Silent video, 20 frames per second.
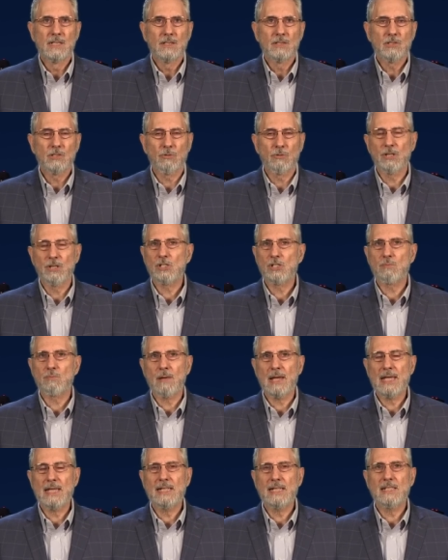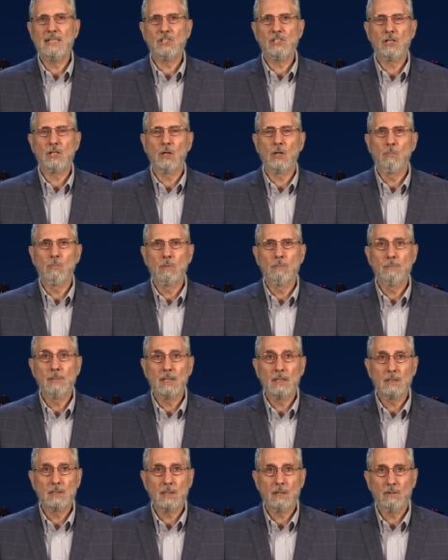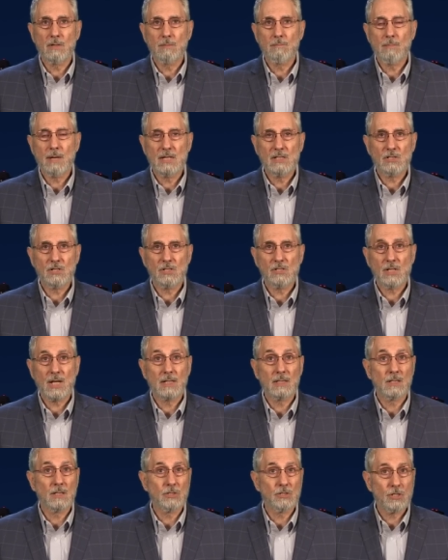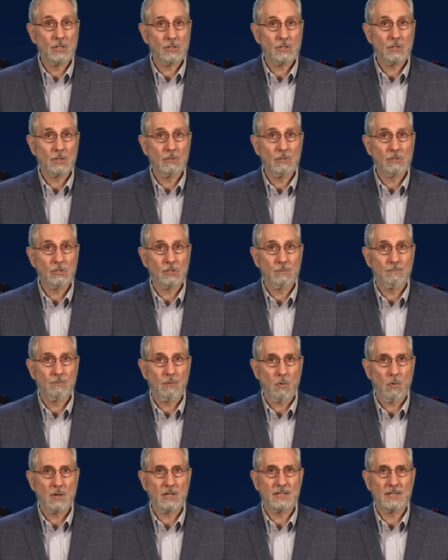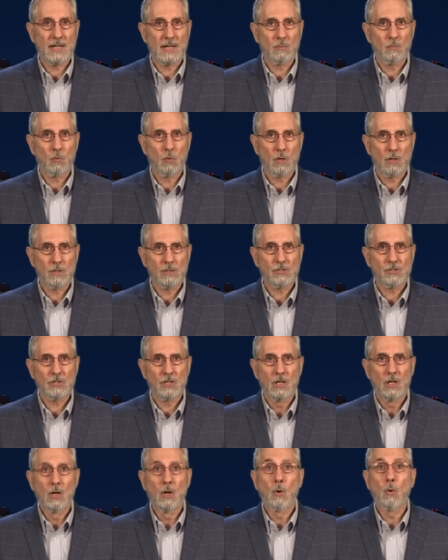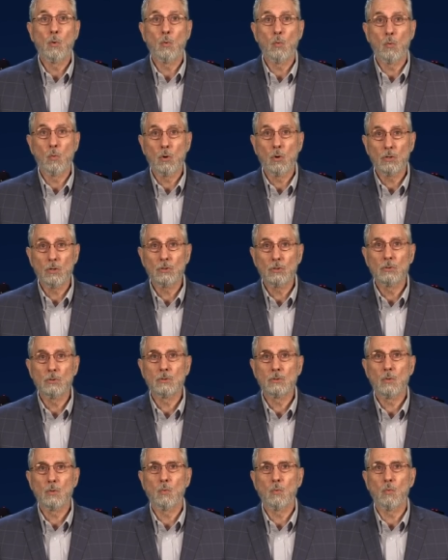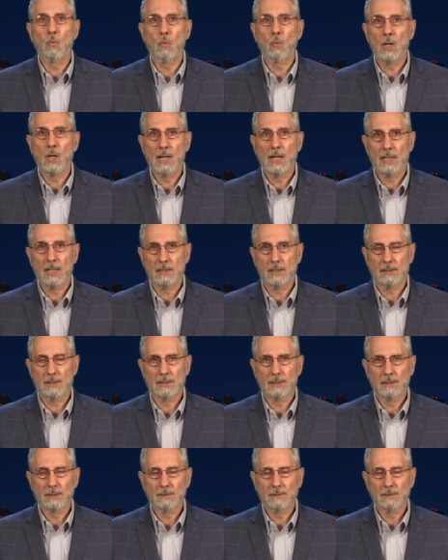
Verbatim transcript: to expand its global military bases and logistical support networks worldwide.